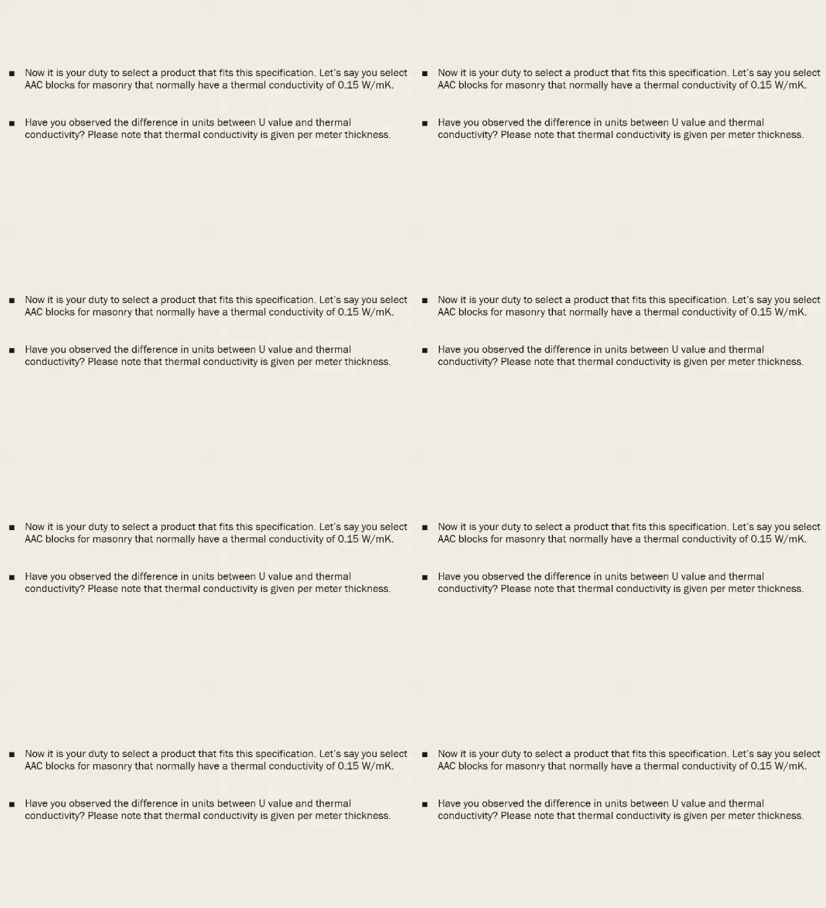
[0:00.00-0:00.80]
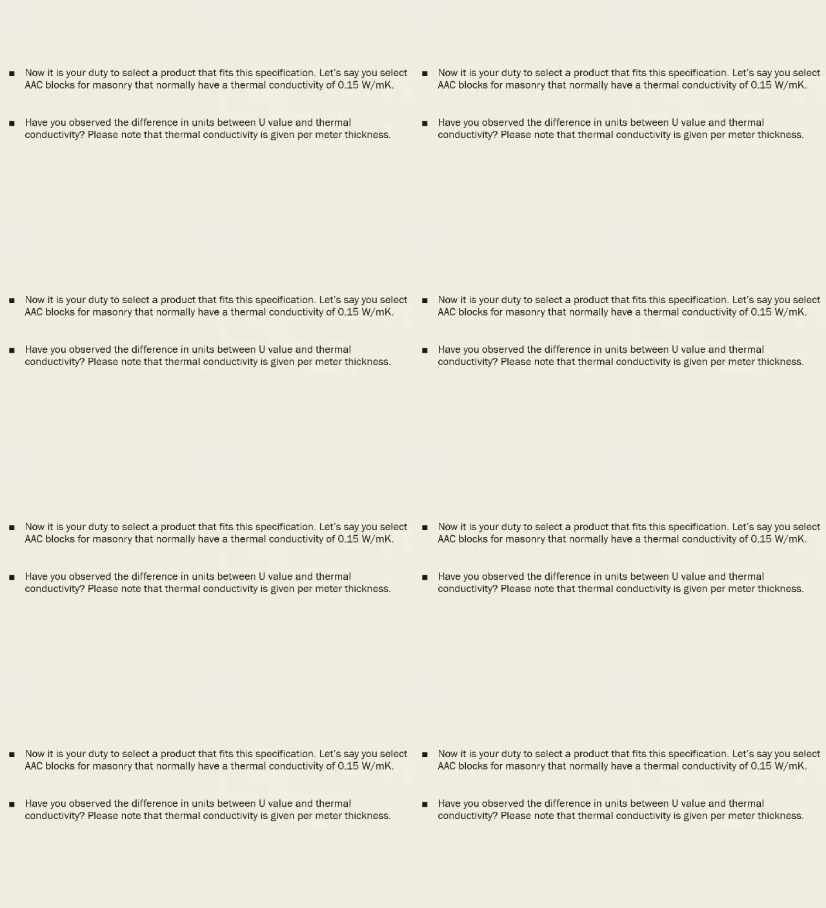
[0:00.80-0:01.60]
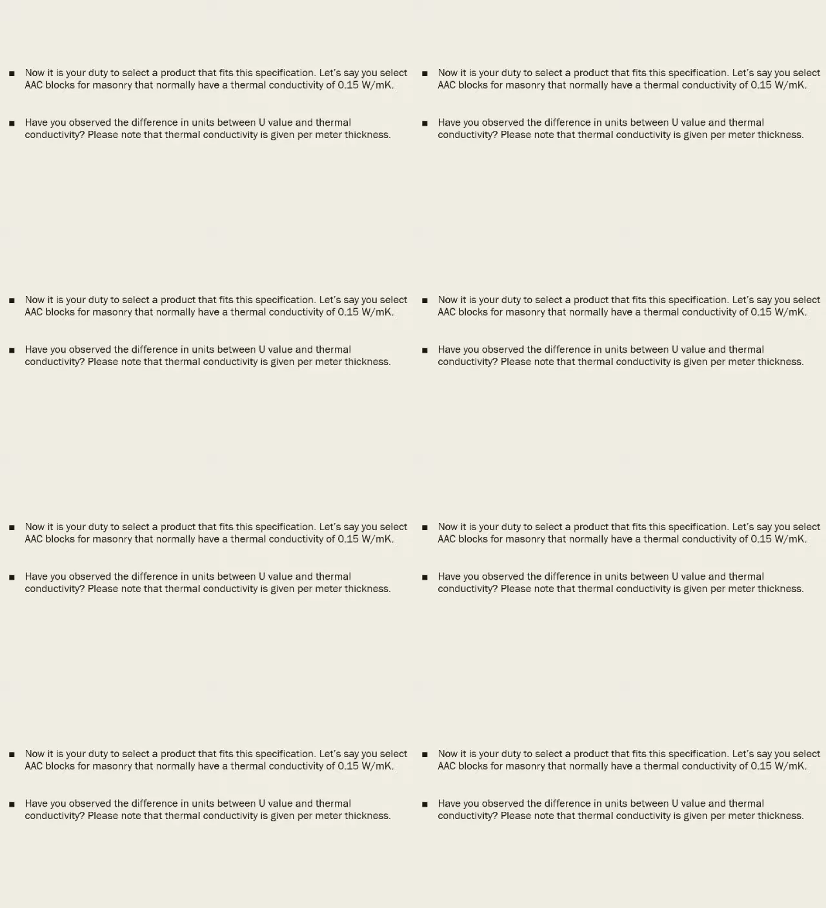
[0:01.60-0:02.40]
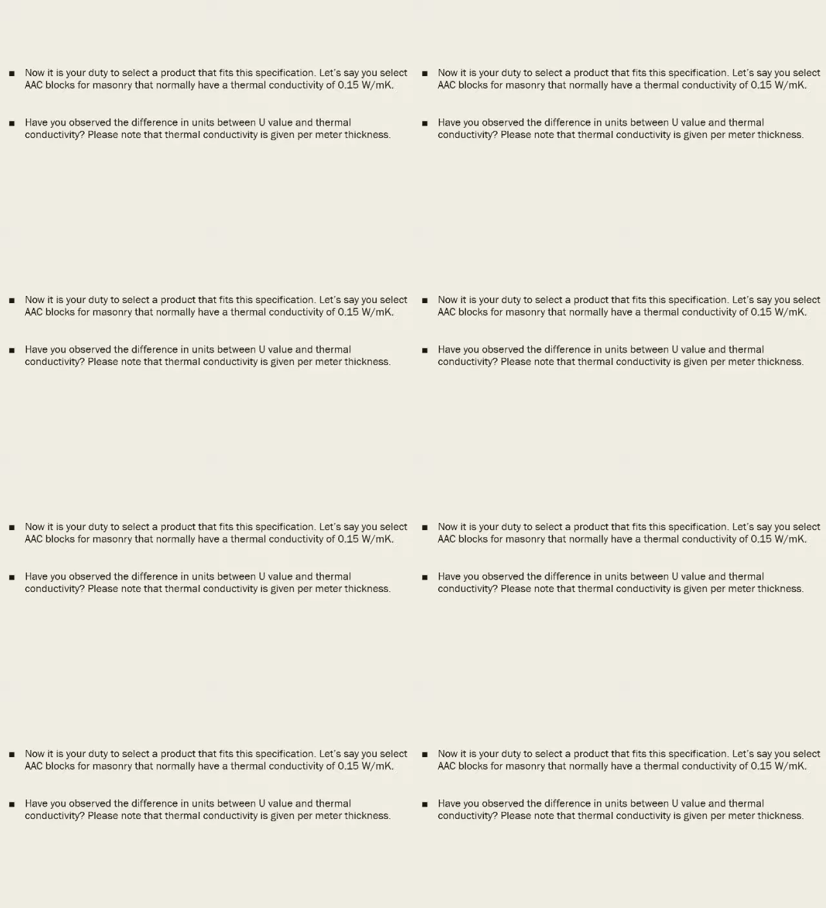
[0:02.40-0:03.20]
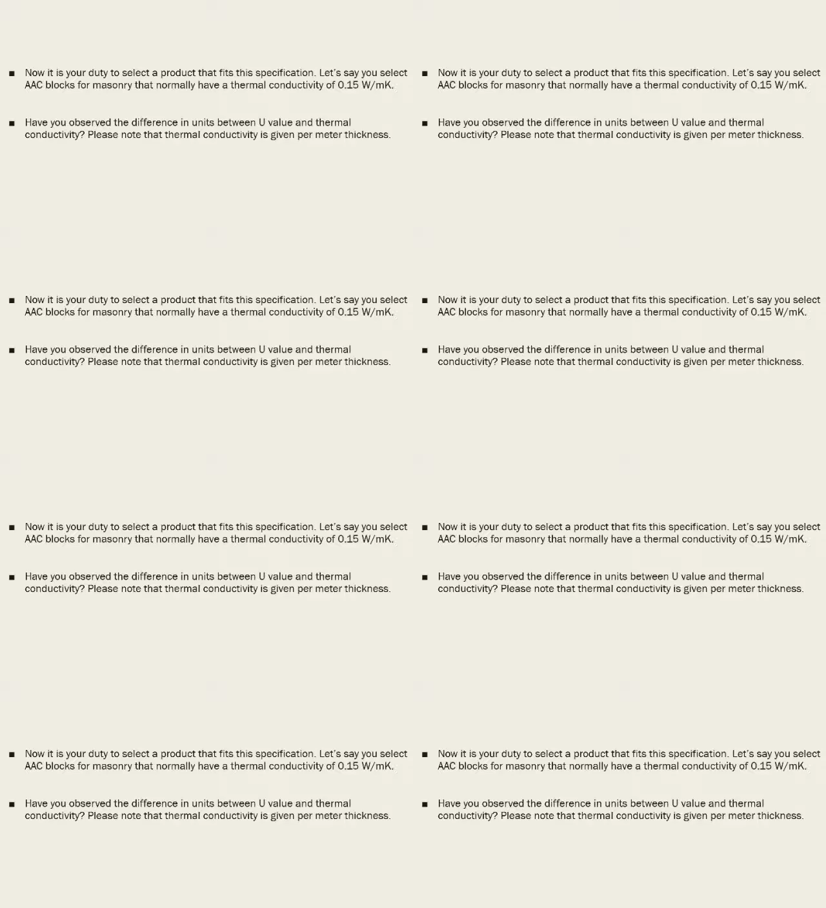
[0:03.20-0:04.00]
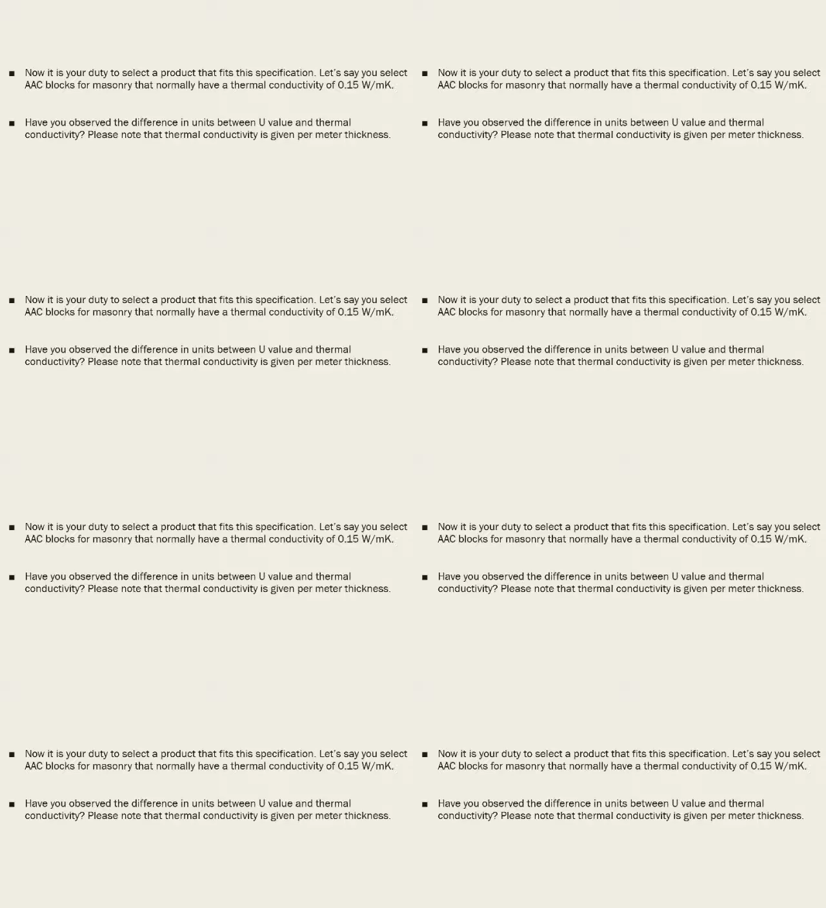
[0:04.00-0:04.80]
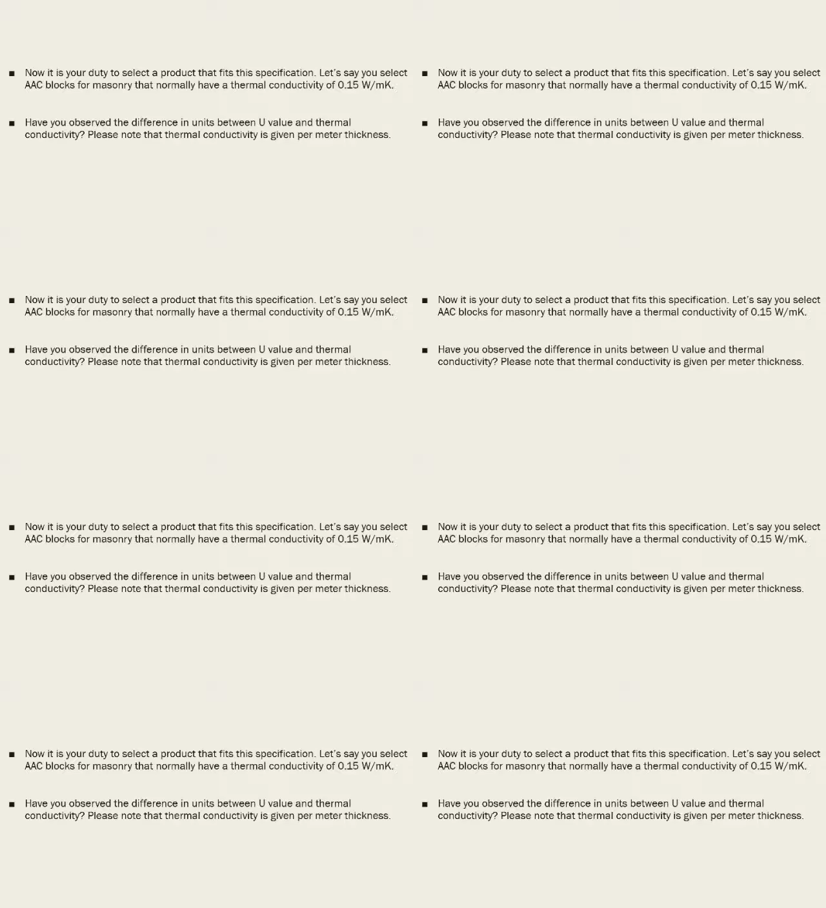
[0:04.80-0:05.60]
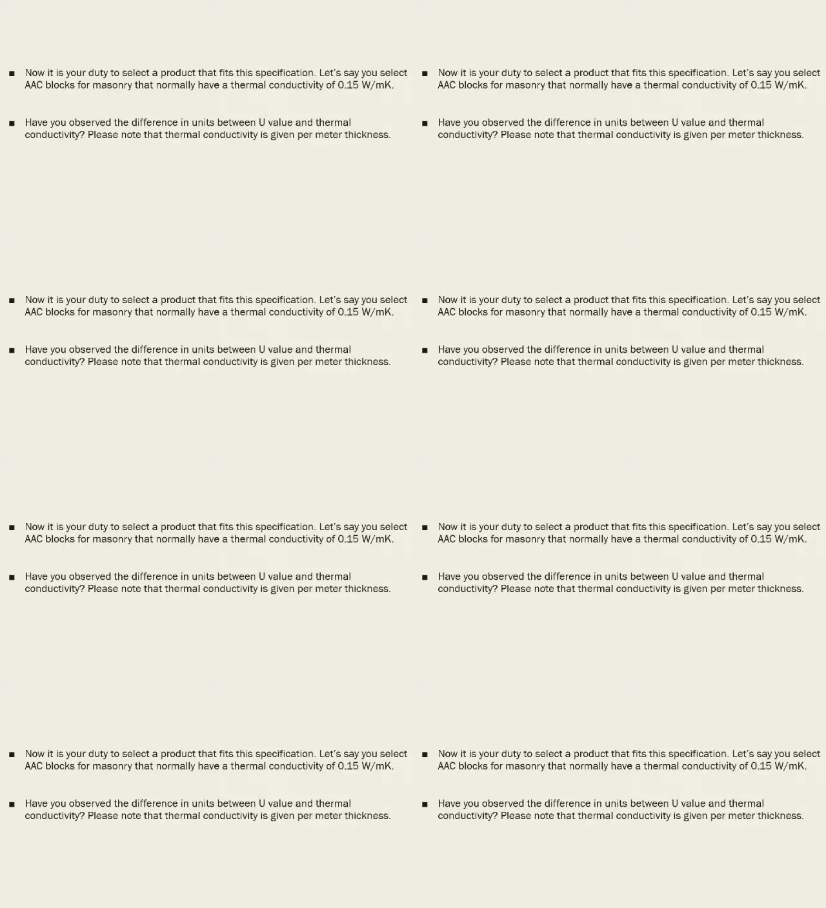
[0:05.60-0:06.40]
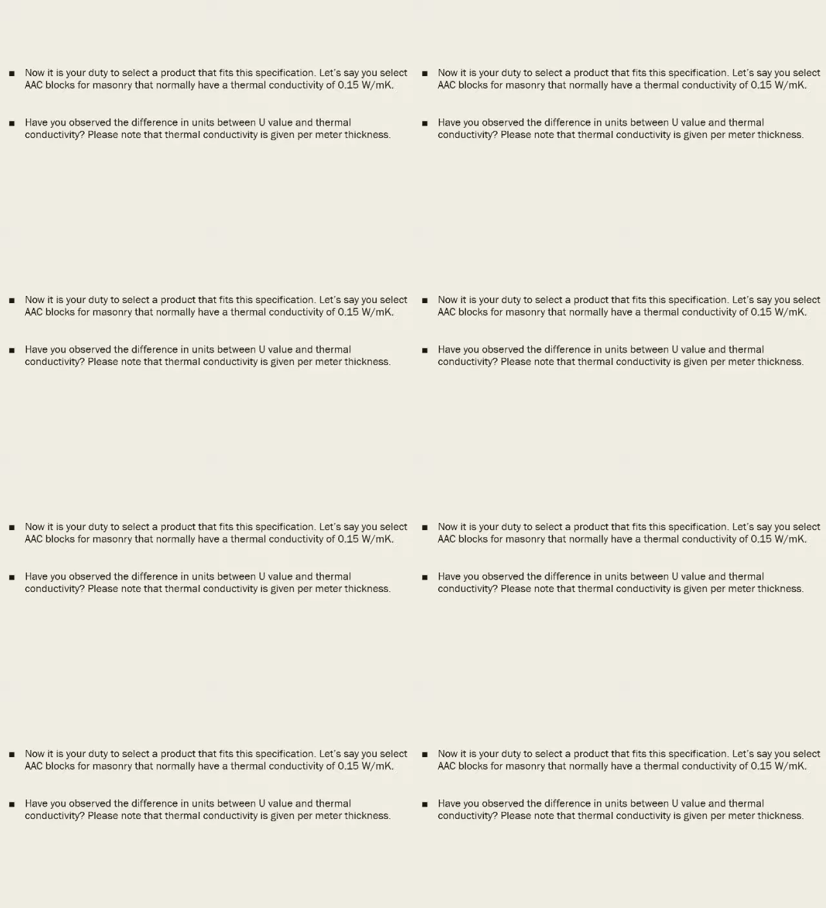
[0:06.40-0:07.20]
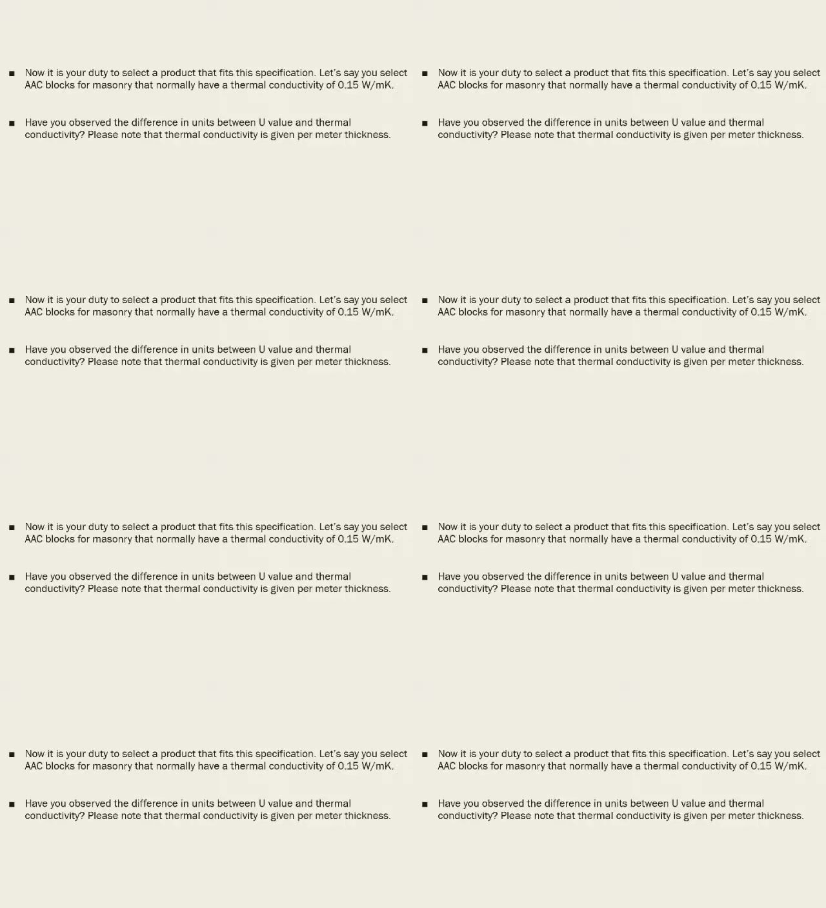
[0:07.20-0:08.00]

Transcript: Nobody's mouth can be seen.